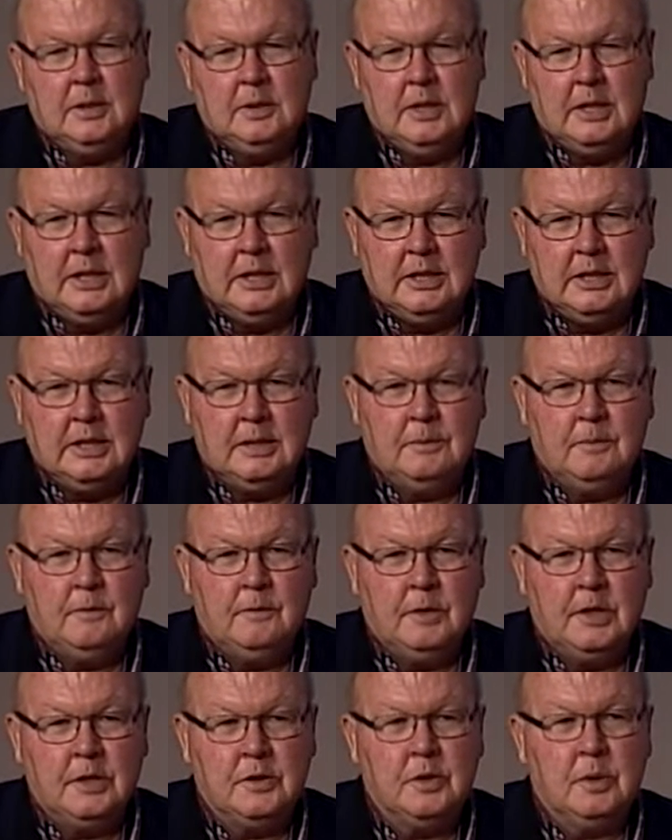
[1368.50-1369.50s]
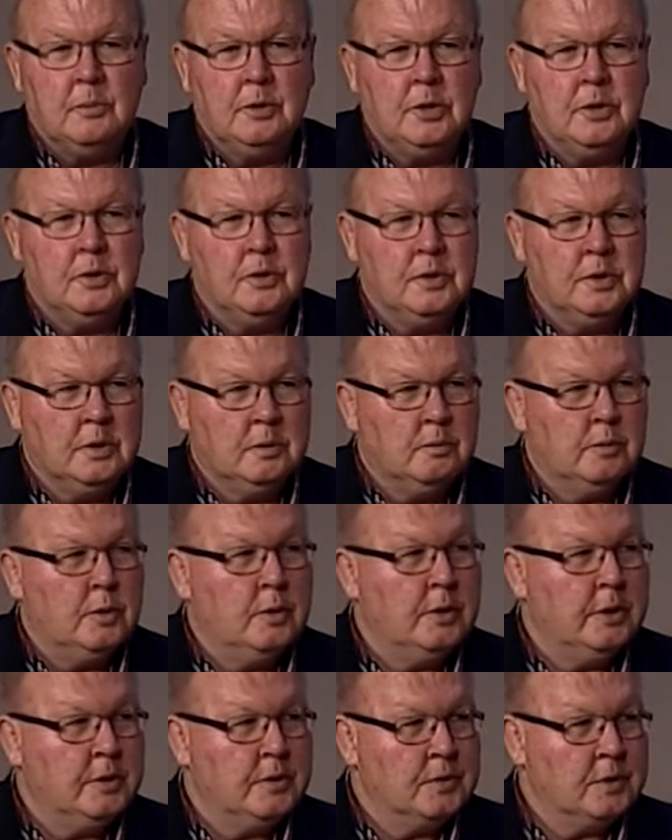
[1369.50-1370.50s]
uh, exhibitors and
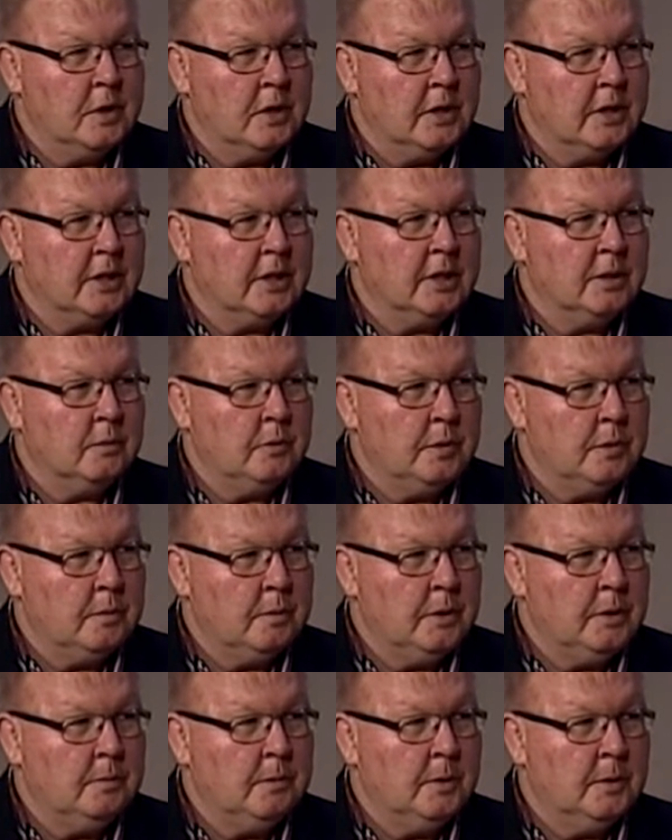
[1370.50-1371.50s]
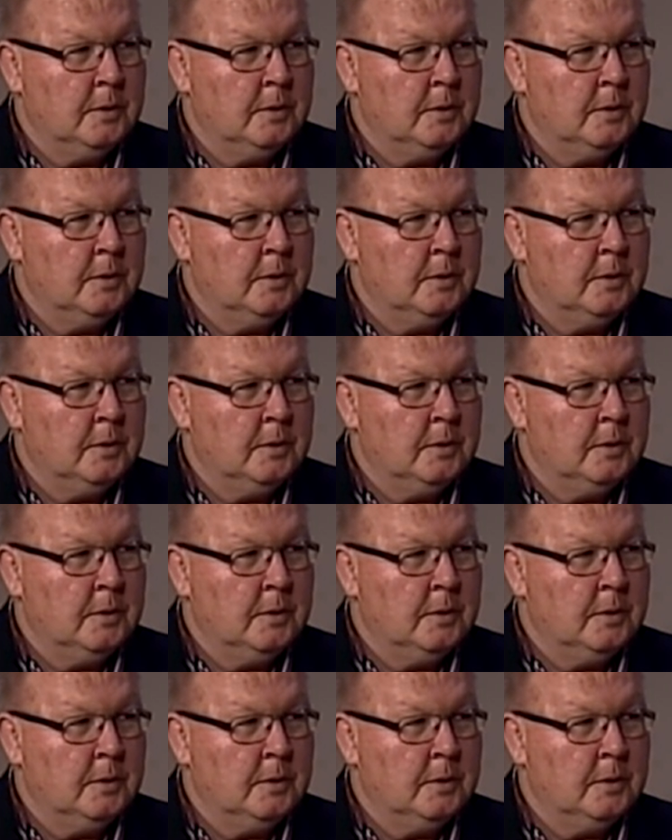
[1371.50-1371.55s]
employers talking with people?